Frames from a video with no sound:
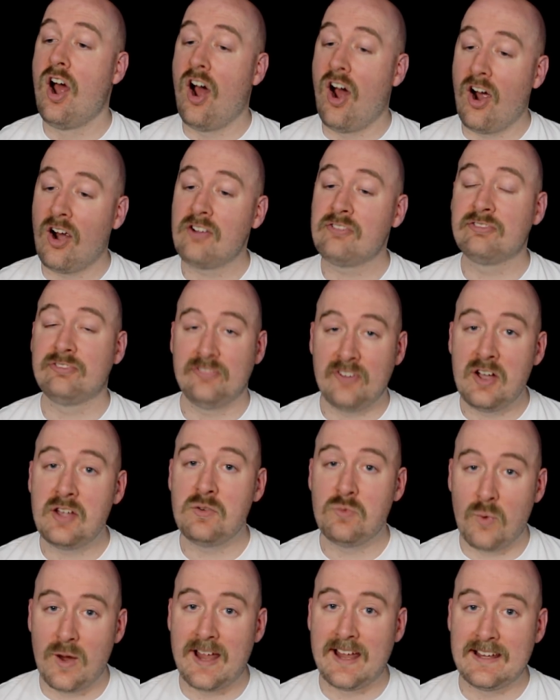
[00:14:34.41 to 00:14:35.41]
are
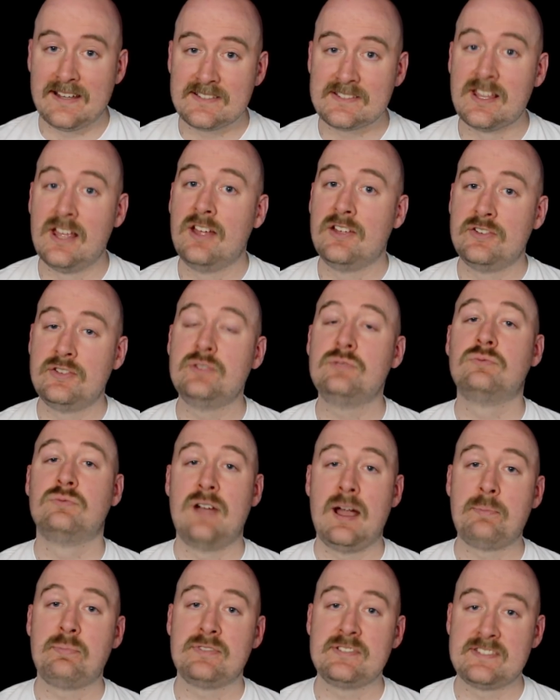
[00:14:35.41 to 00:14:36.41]
fun ways to
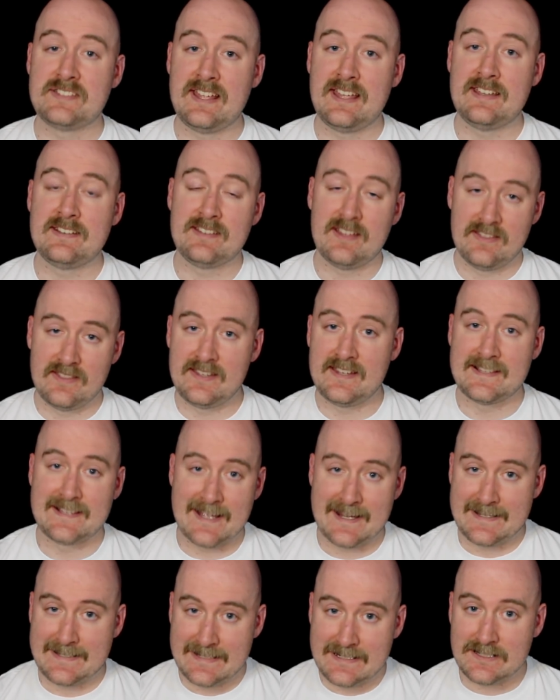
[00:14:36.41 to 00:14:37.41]
represent these
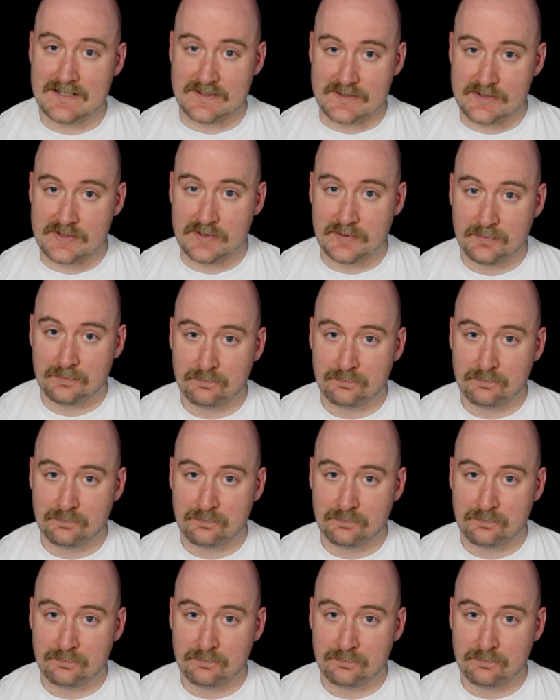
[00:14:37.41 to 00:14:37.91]
ideas.